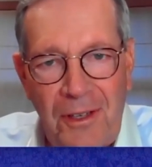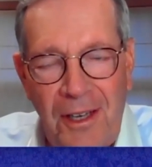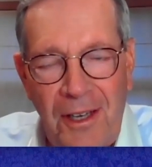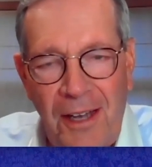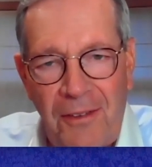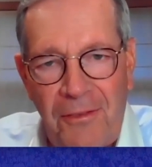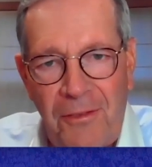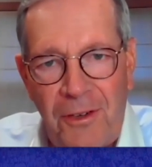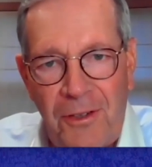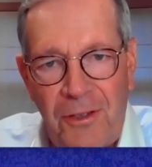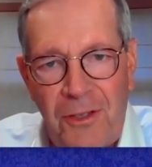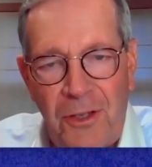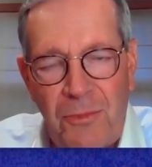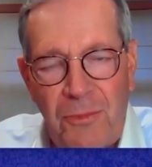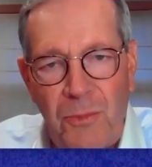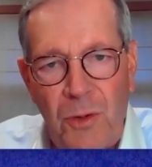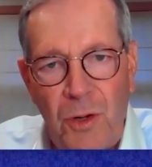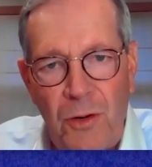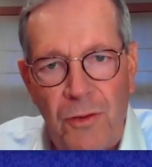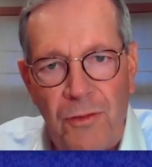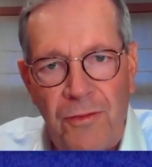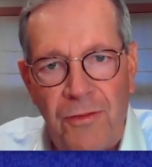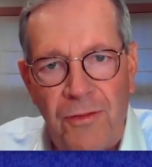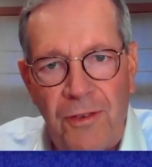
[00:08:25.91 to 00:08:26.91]
effort to
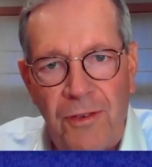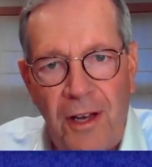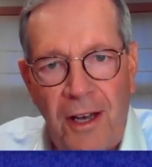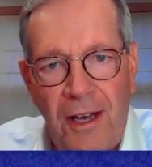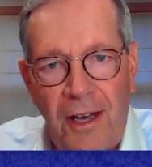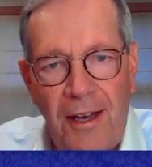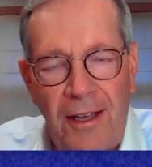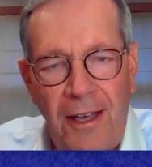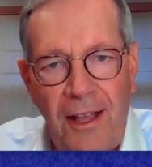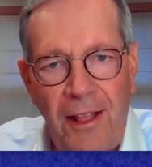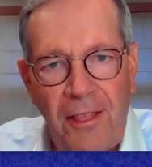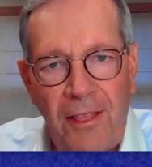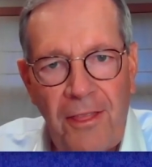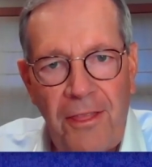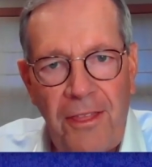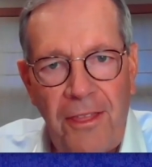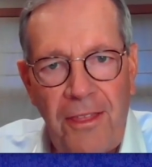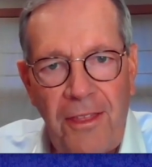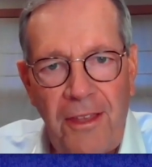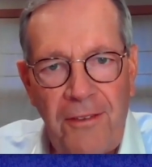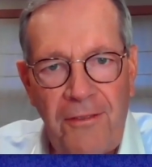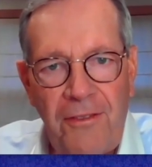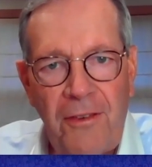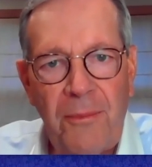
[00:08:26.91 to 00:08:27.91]
move health
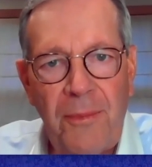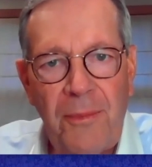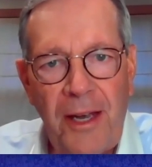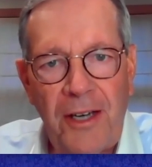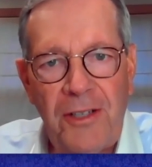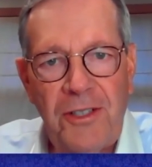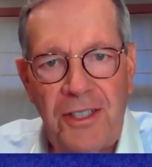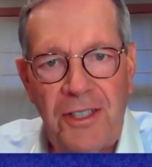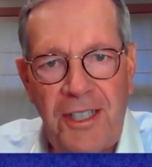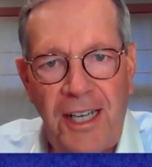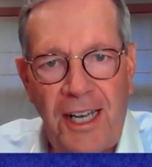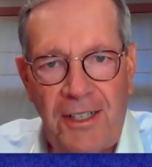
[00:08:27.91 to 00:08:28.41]
information